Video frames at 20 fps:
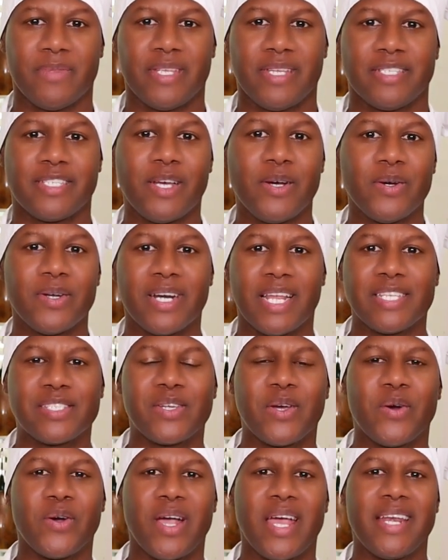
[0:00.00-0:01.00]
So let's
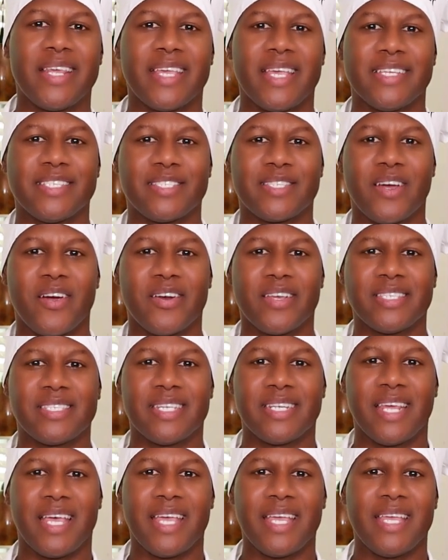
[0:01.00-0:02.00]
go ahead and get started
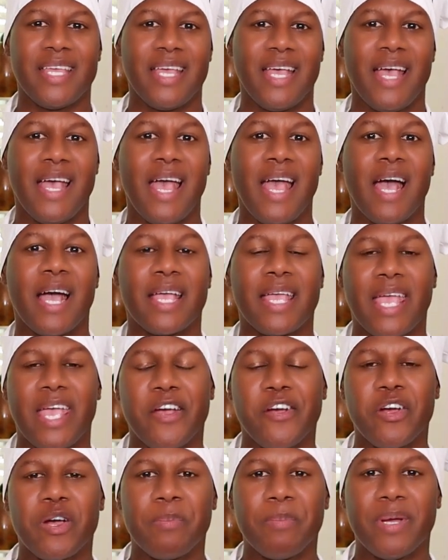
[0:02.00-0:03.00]
today.
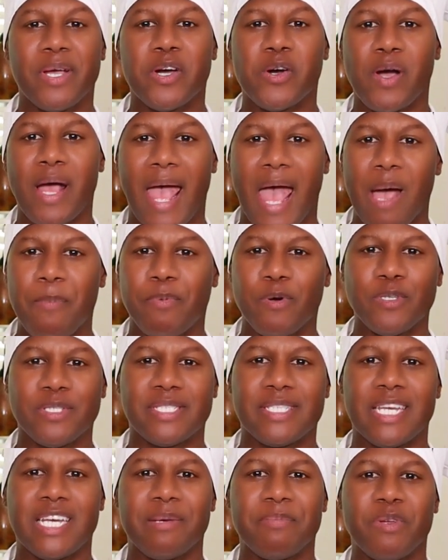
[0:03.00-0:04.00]
Caramel apple
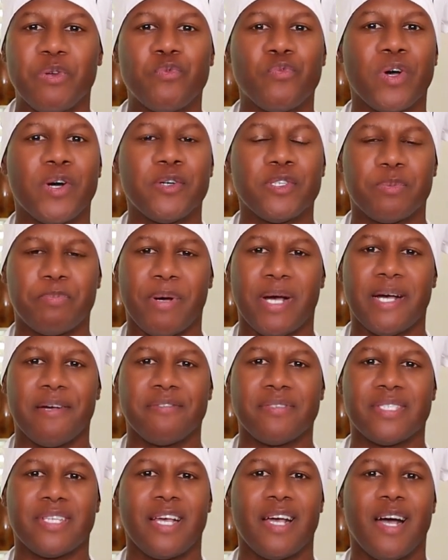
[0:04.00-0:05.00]
cinnamon rose
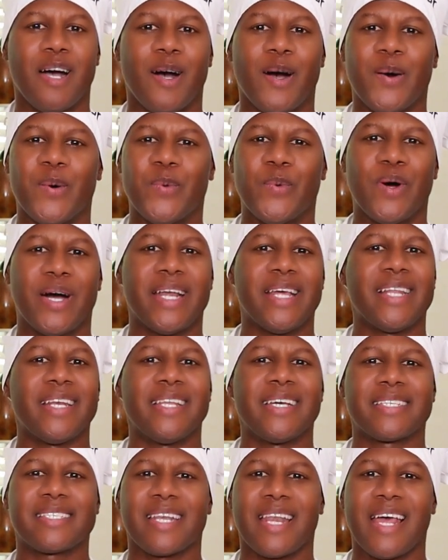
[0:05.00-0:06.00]
puffs on What It
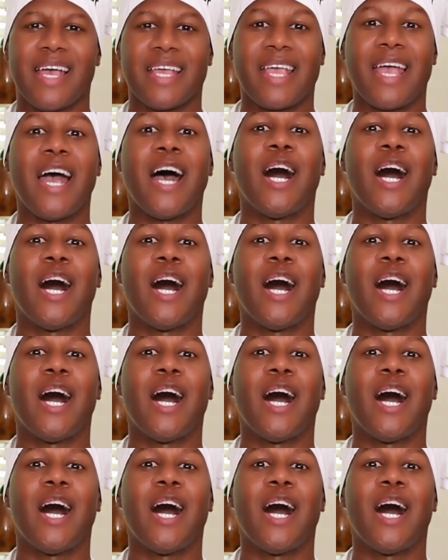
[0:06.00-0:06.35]
Looks Like